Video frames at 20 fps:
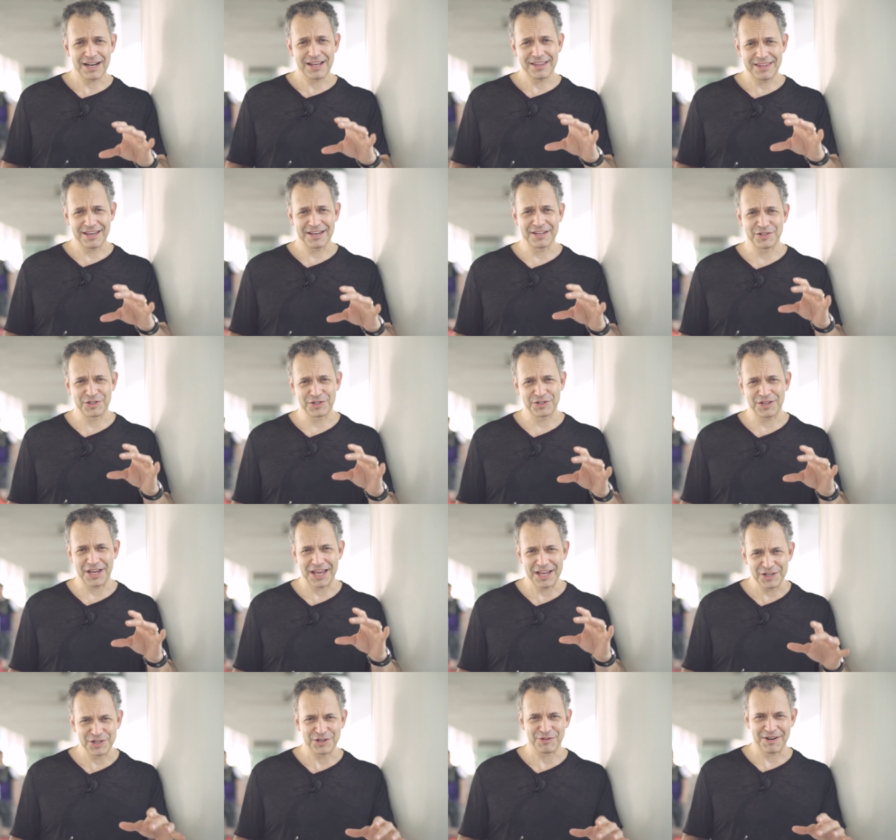I think it's
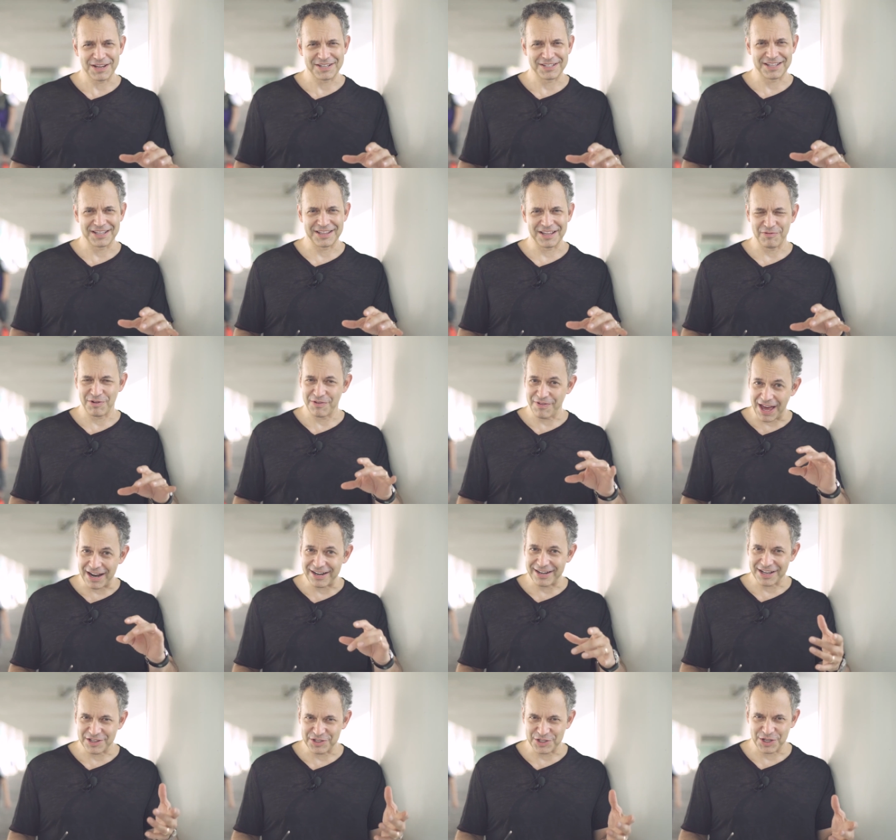interesting that we've
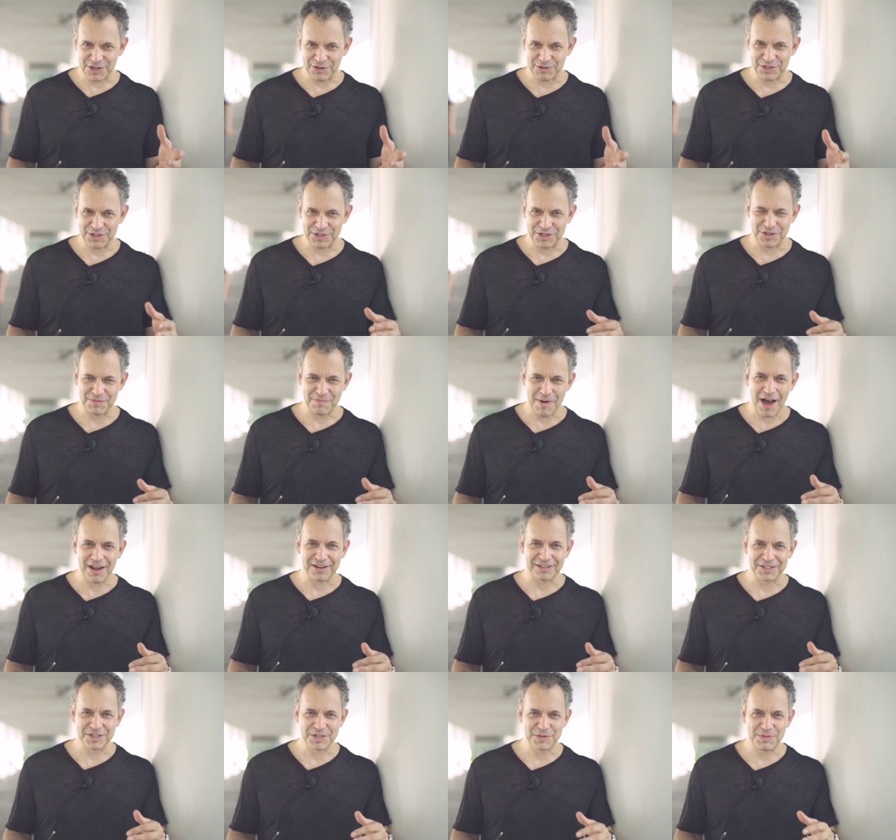added execution to the
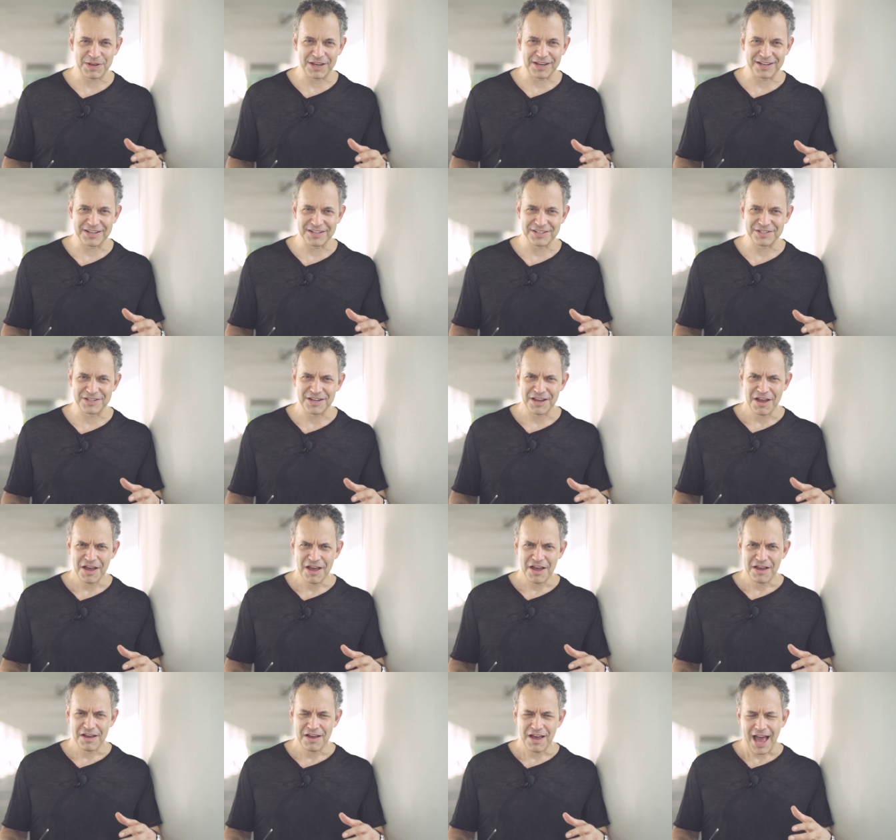model is because
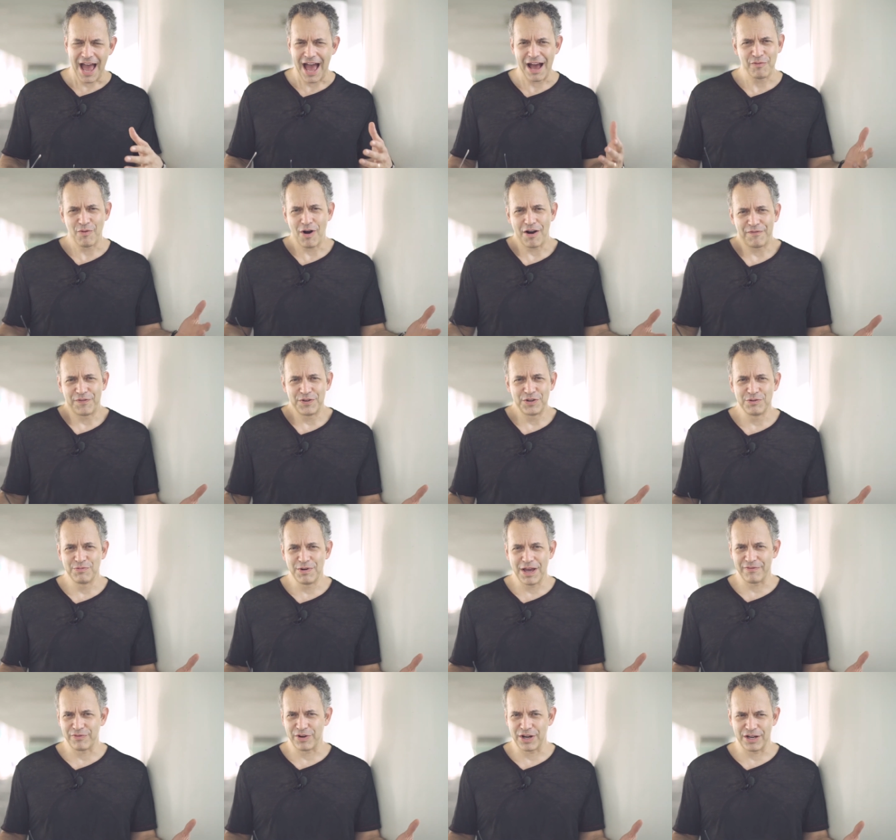how often do
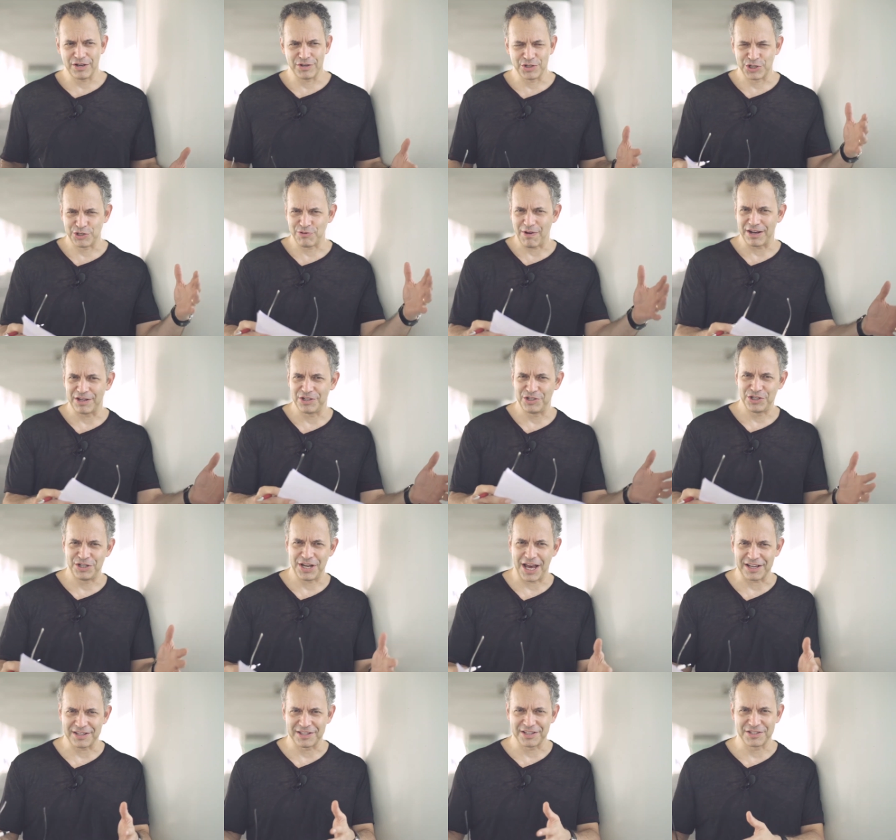we ever hear strategy,
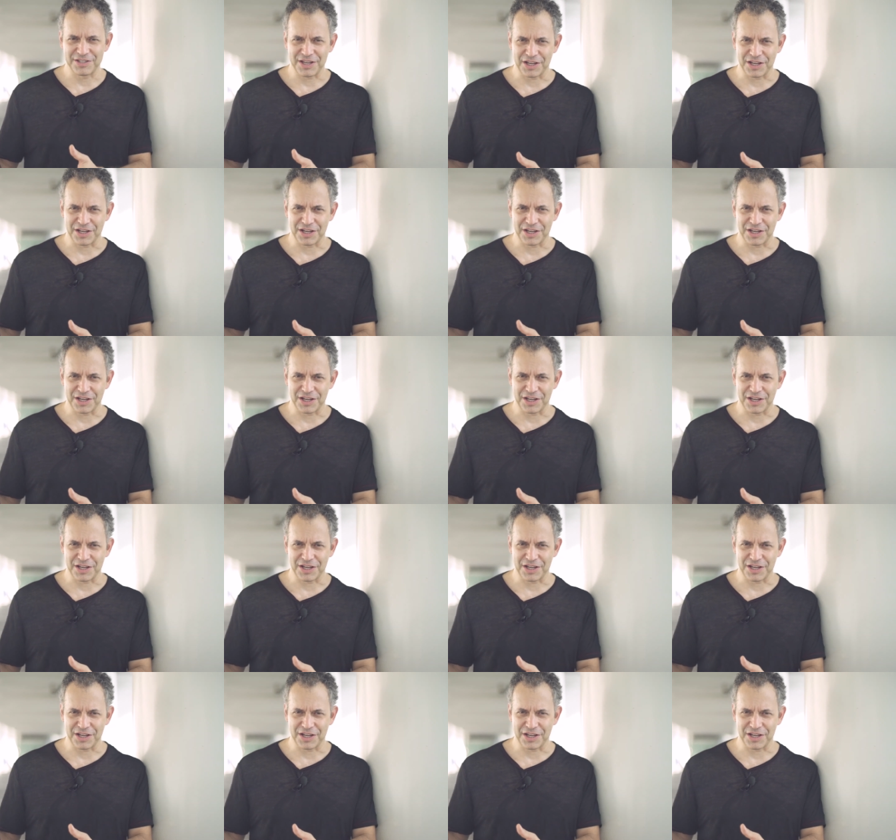tactics,